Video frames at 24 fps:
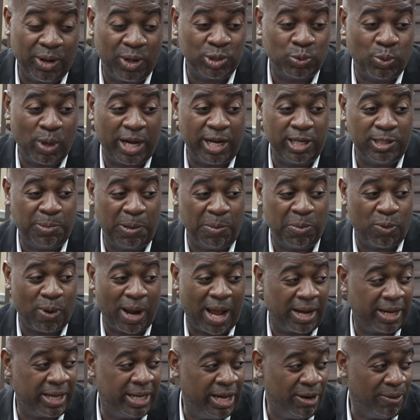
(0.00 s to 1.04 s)
know is where these people were
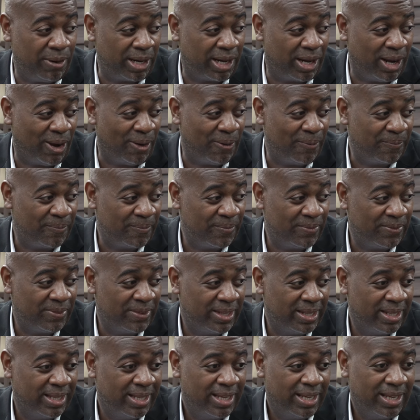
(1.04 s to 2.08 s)
at a year ago.
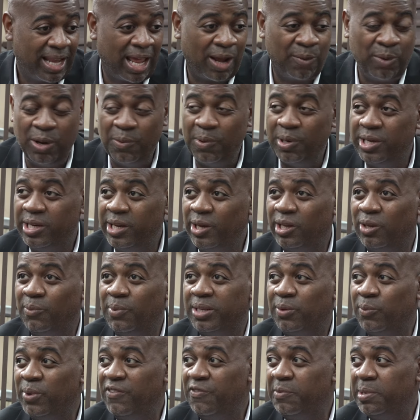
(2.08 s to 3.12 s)
Like, we were dealing
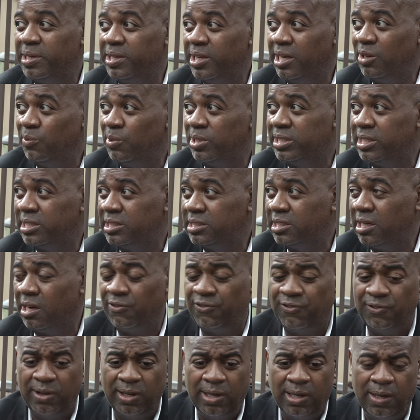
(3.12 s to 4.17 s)
with, we've been dealing with this
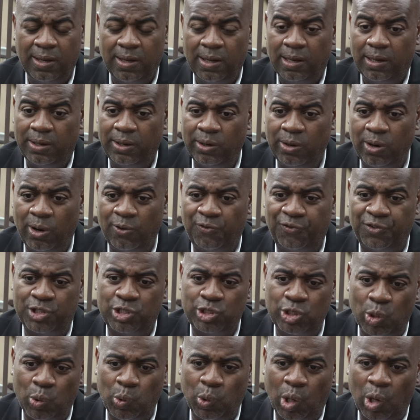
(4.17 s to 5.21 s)
stuff, you know, for
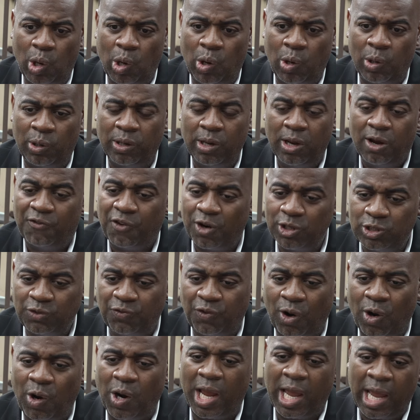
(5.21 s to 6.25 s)
so long. First
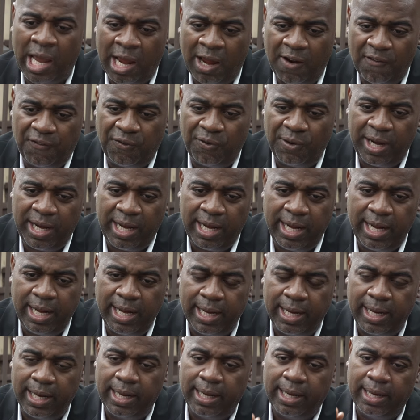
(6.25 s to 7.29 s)
of all, every
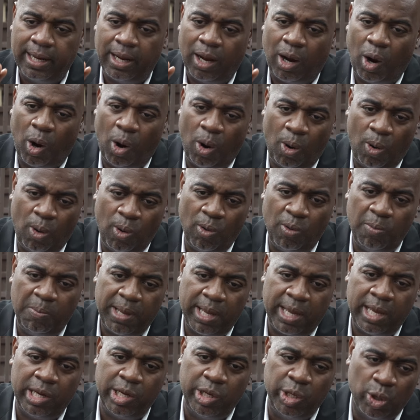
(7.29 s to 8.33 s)
home
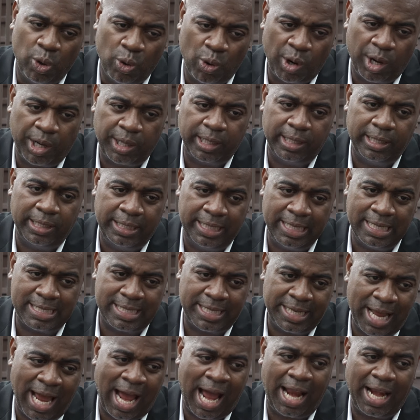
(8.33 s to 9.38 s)
in Newark does
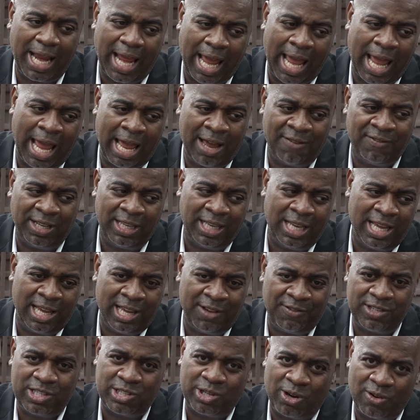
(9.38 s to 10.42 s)
not have a
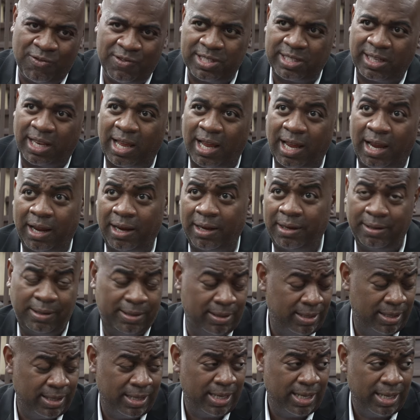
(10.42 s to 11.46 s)
lead service line.
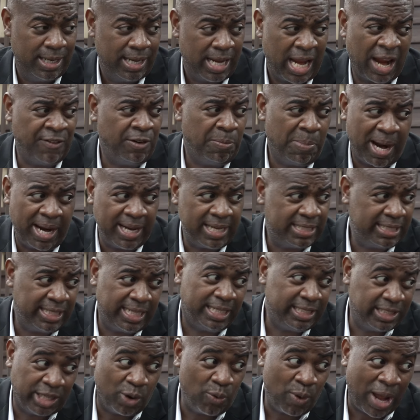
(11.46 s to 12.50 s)
Everybody in the
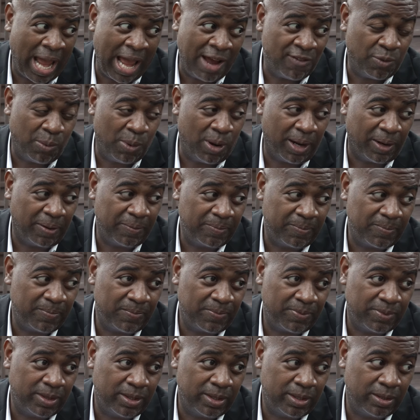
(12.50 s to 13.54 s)
city don't have no. one.
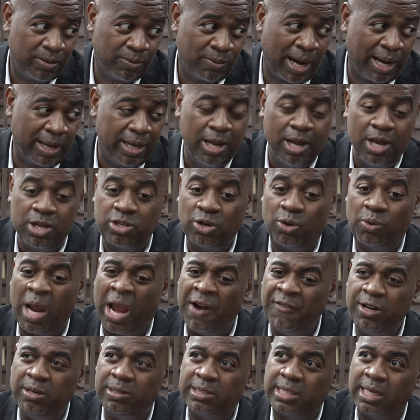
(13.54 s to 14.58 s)
No. Right. So
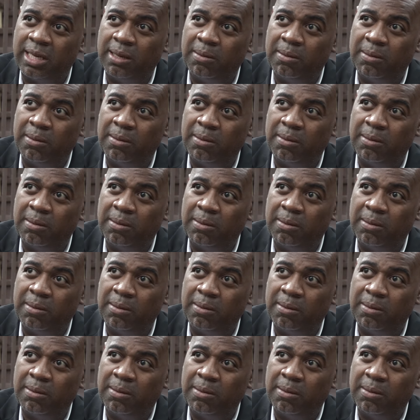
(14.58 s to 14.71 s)
every